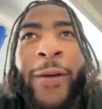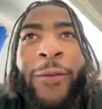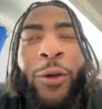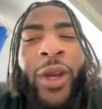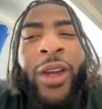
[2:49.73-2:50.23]

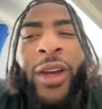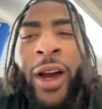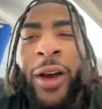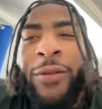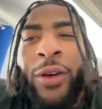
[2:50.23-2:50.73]
for me,
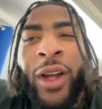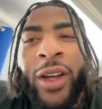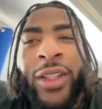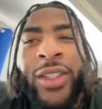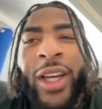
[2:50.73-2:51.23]
I feel
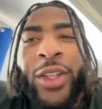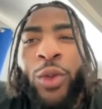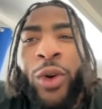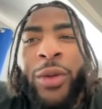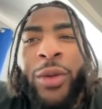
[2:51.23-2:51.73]
like the Saints
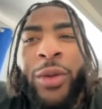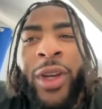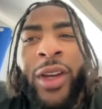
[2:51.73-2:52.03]
wanted me,